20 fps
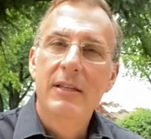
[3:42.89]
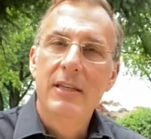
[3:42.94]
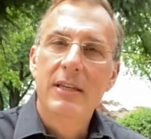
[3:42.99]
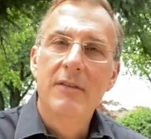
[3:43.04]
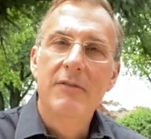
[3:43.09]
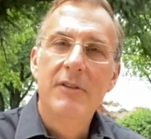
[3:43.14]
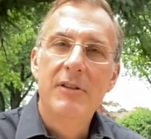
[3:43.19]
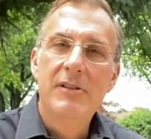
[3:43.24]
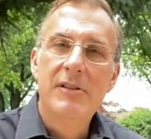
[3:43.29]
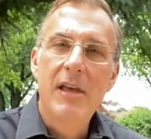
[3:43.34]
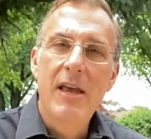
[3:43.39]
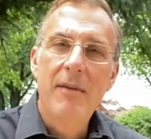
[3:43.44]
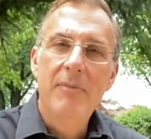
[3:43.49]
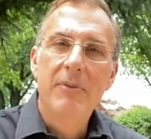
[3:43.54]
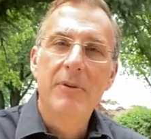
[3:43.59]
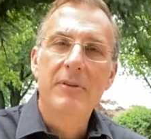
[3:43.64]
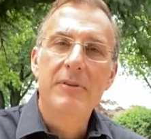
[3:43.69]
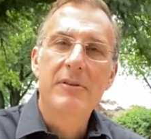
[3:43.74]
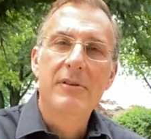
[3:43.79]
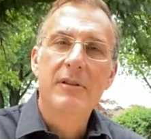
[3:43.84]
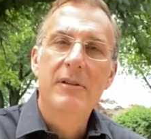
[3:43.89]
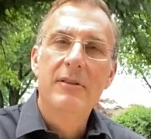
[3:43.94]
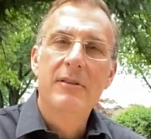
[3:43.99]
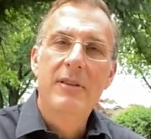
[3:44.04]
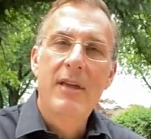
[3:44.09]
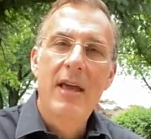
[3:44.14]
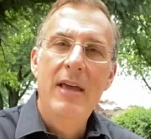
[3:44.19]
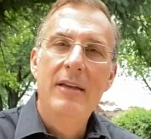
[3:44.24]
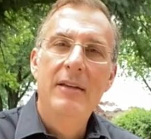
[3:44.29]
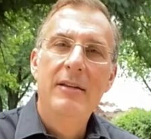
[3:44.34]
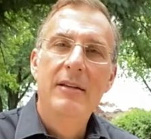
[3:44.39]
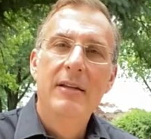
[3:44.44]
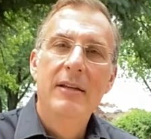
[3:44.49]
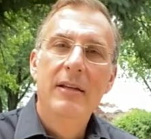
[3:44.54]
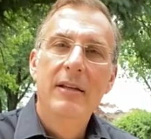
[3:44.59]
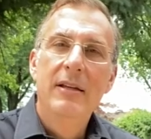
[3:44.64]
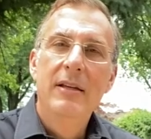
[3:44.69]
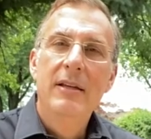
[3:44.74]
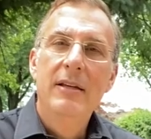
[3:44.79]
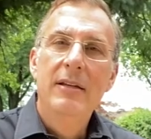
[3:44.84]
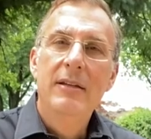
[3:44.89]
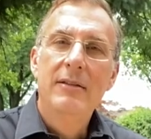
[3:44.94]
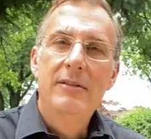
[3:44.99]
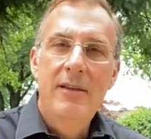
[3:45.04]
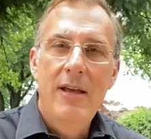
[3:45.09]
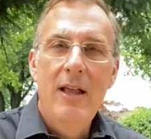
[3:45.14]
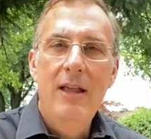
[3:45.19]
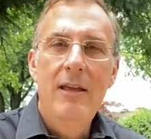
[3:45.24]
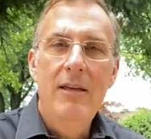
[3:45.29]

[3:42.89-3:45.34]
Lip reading: Give examples. Then tell